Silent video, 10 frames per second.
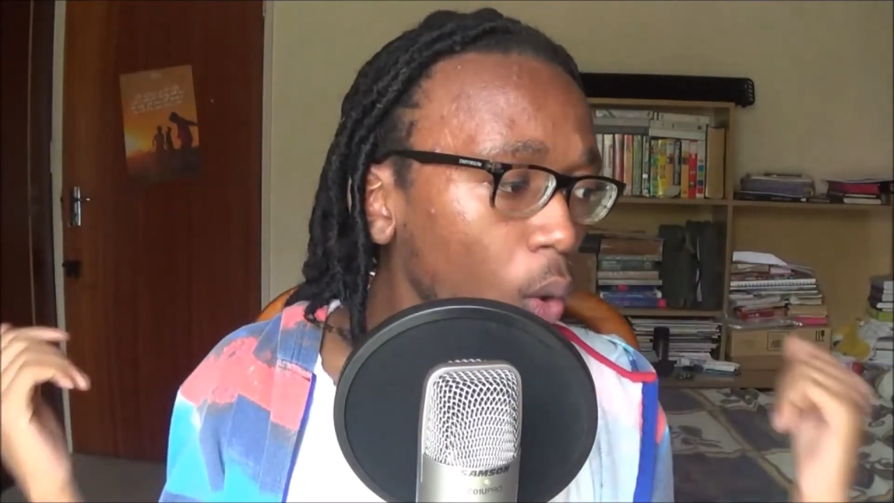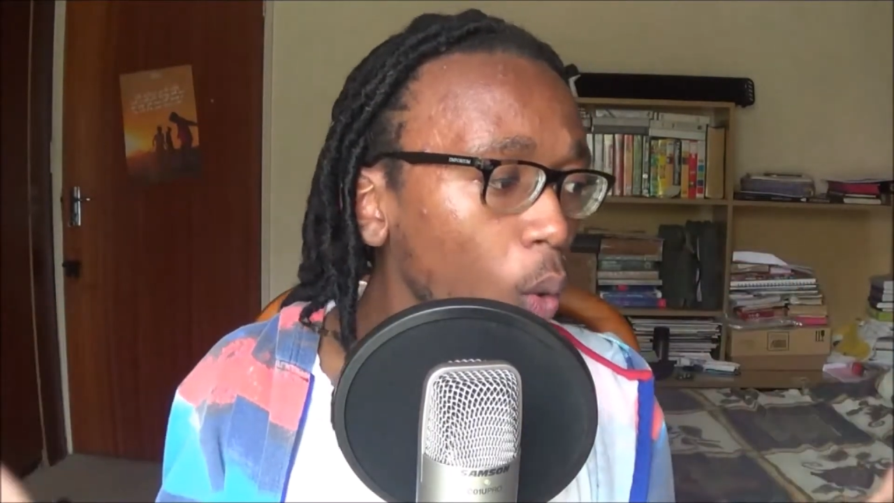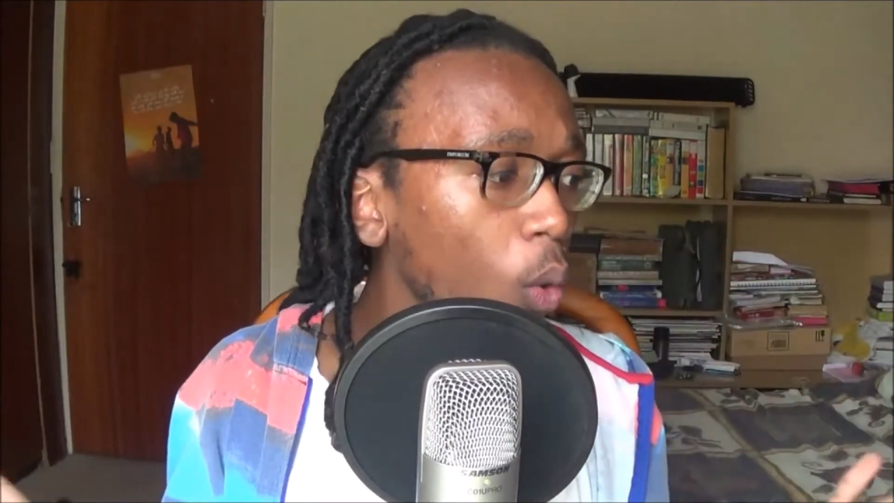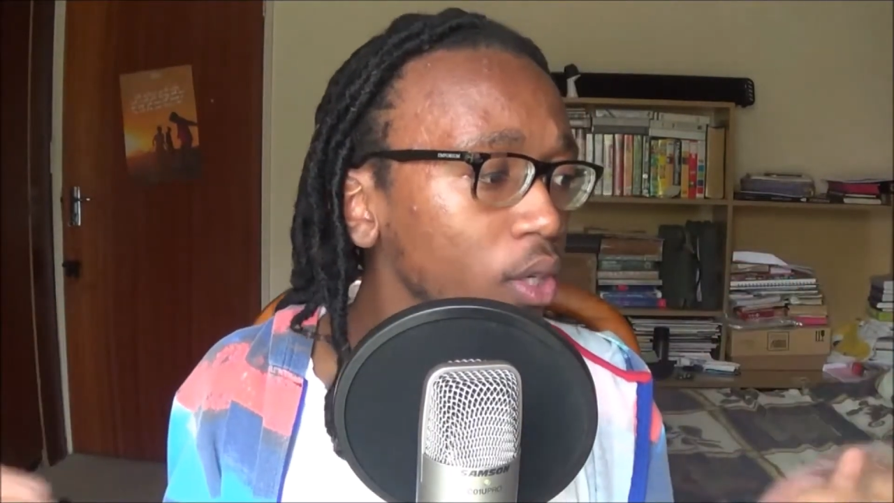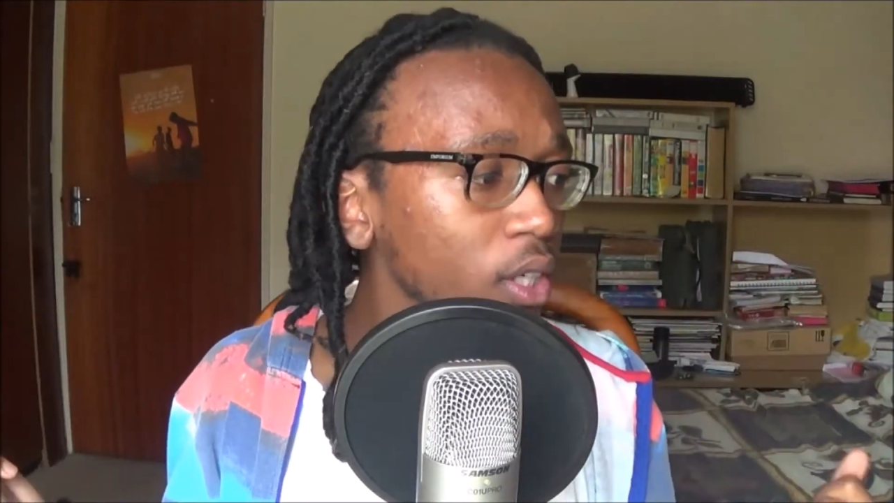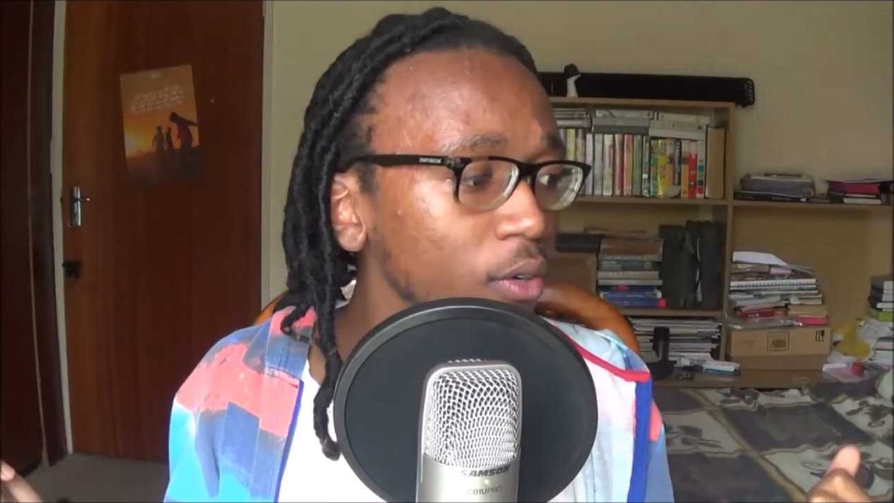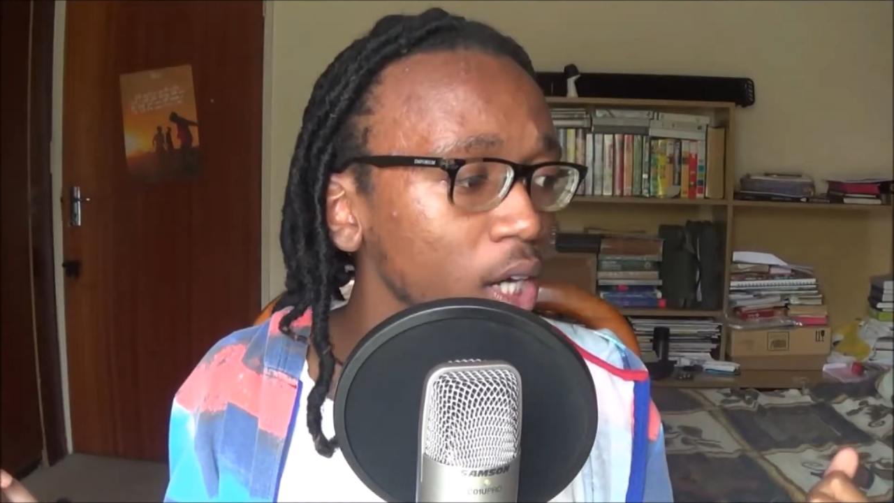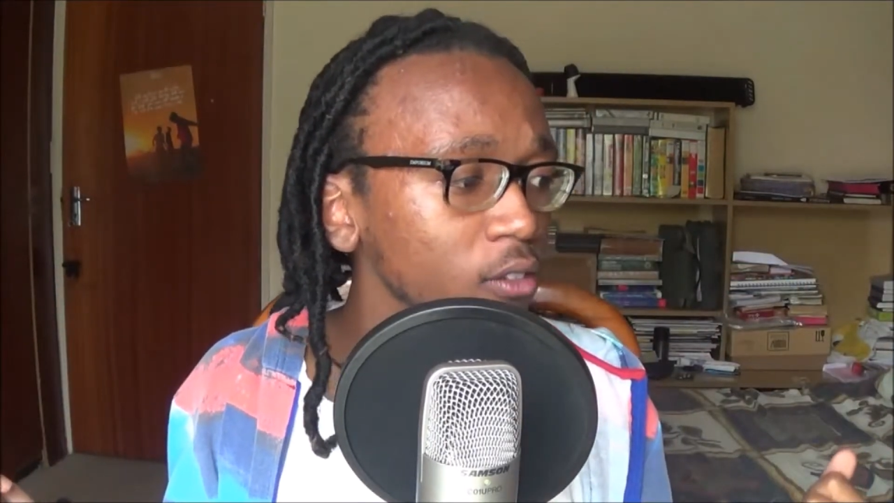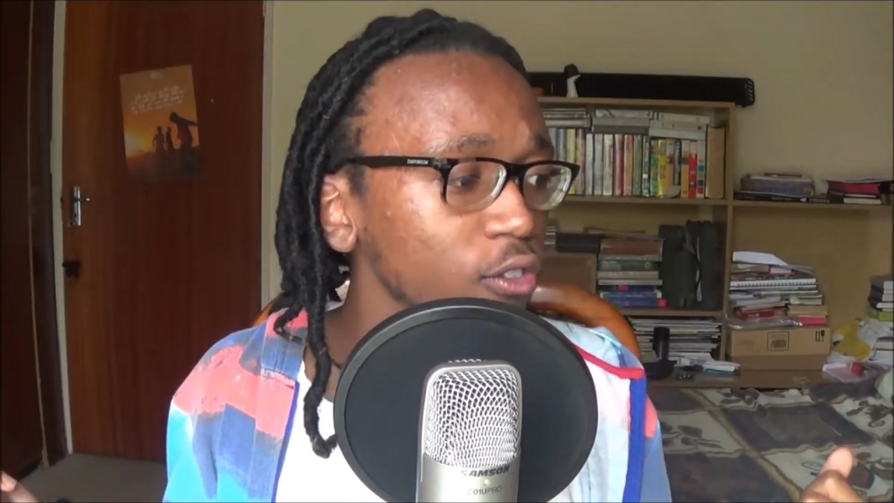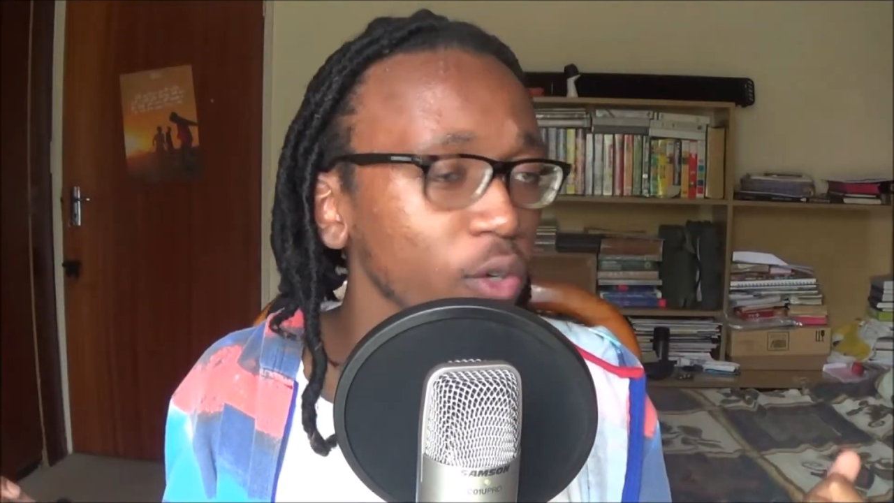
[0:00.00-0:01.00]
ordered a
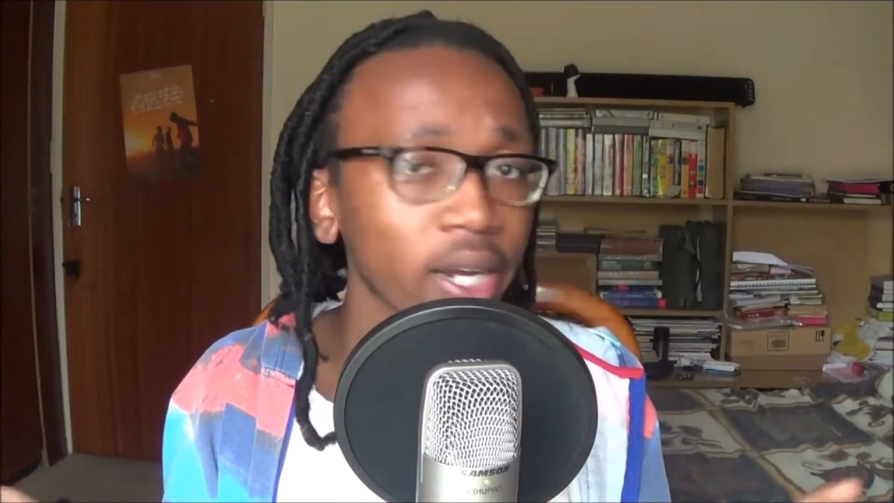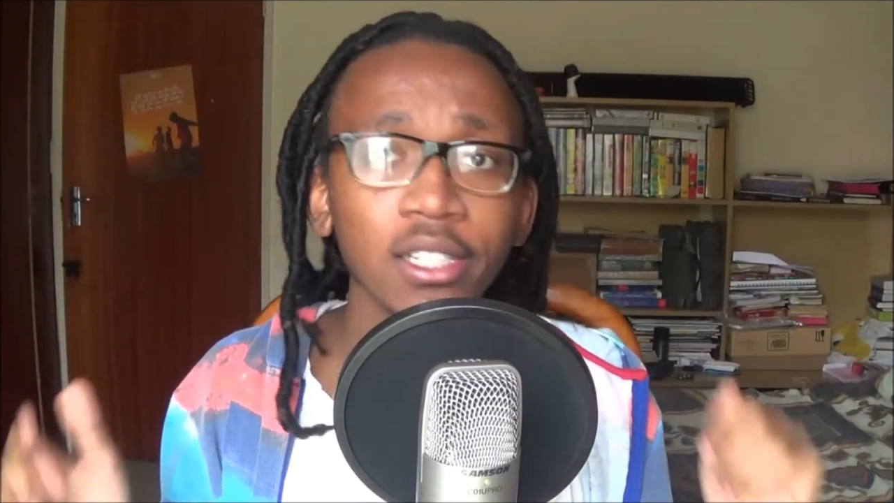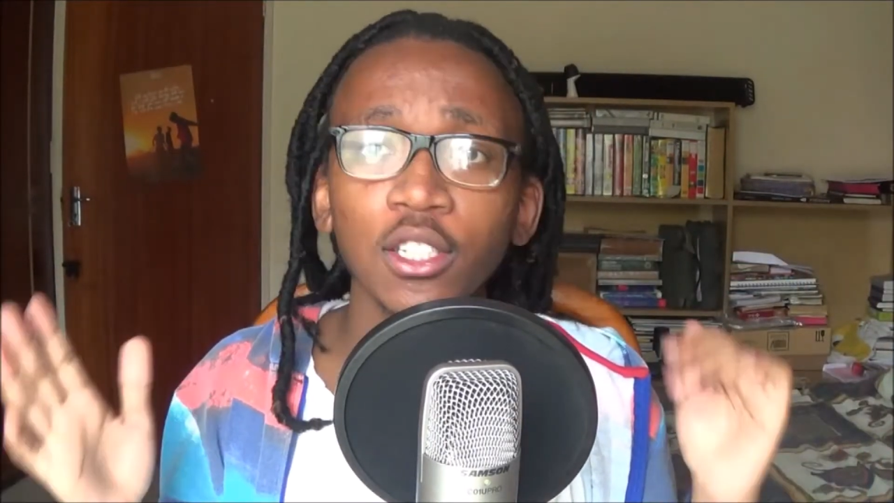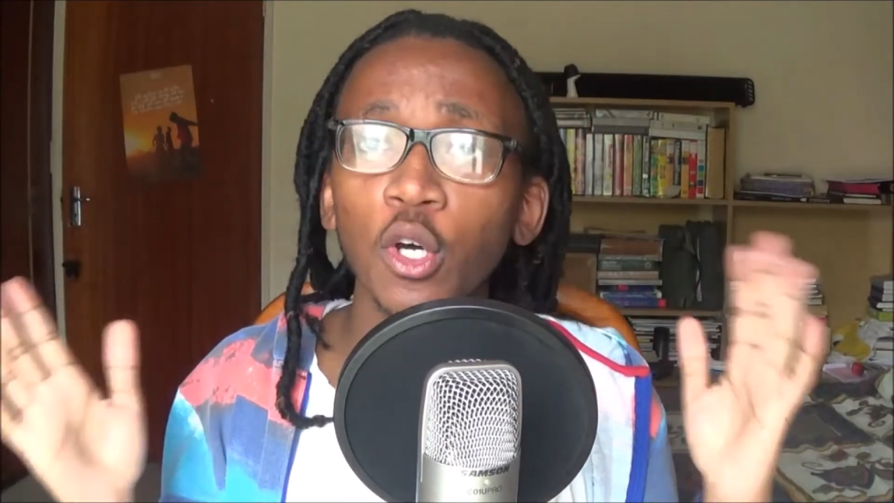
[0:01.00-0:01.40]
round of drinks,